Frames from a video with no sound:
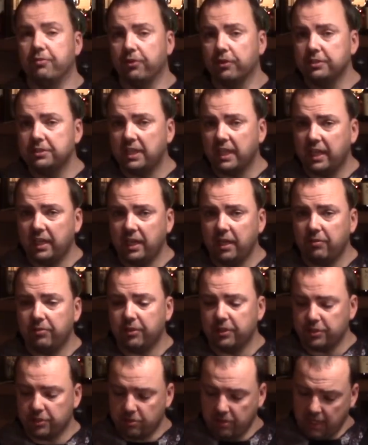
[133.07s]
The first thing you need
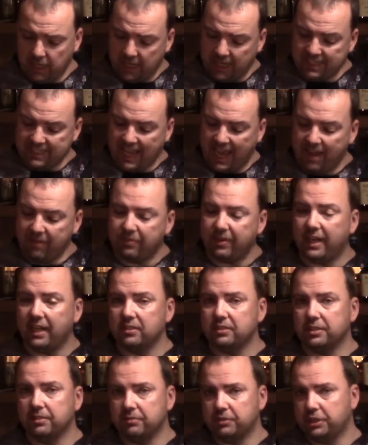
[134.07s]
for this drink is half an
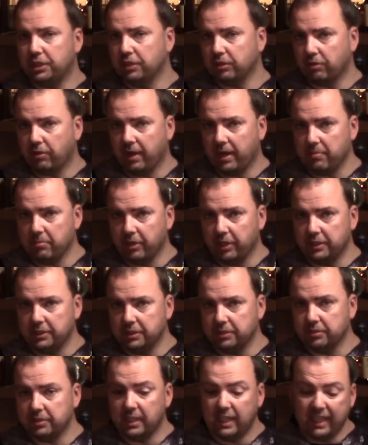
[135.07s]
ounce of chilled cranberry
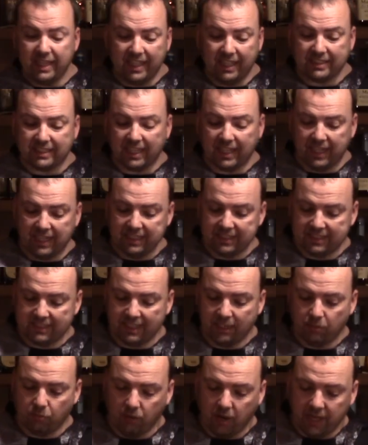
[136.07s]
juice. That's going to let it
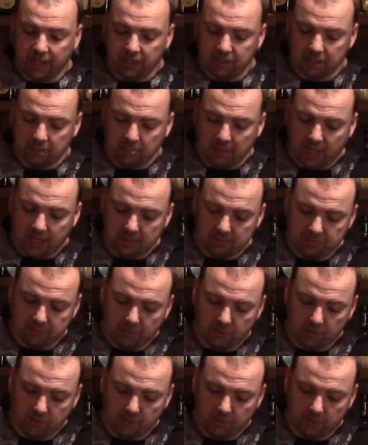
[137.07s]
sit right on the bottom